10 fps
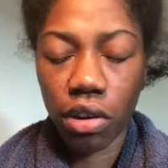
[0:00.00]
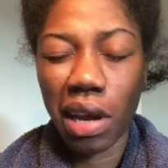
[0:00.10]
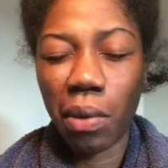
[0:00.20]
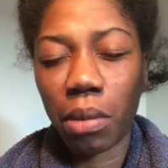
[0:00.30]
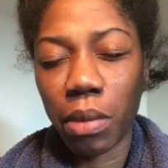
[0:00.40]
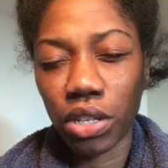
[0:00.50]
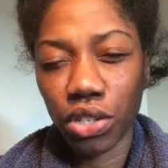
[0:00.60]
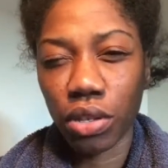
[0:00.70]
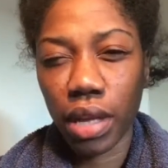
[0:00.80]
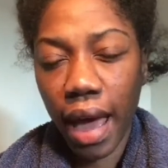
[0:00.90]
and I want to make
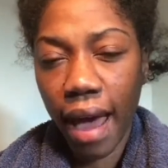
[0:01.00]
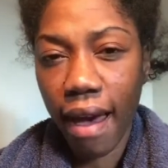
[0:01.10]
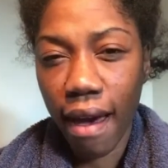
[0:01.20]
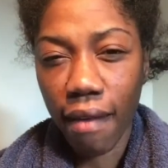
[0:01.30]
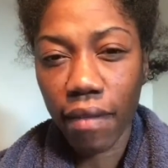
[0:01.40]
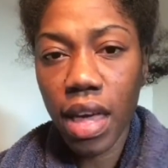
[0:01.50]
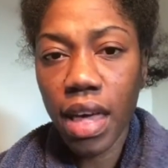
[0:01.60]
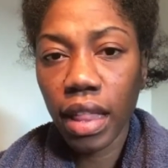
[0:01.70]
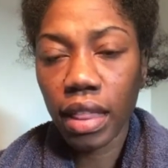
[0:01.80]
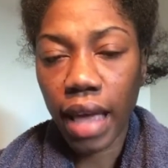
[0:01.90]
sure that I have
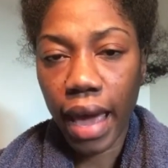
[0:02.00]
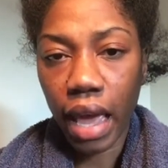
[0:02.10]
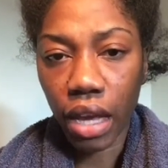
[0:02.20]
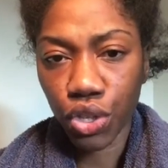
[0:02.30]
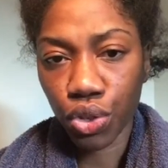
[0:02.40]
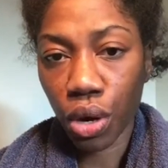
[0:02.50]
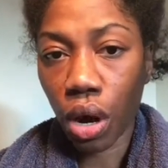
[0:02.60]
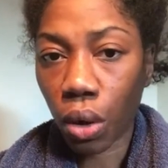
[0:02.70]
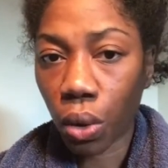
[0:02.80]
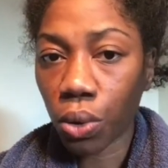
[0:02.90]
that extra
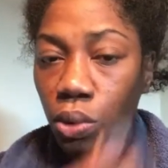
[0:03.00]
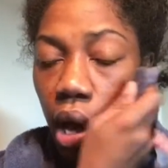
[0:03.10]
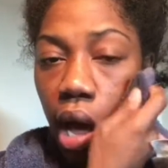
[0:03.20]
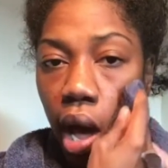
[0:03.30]
hold.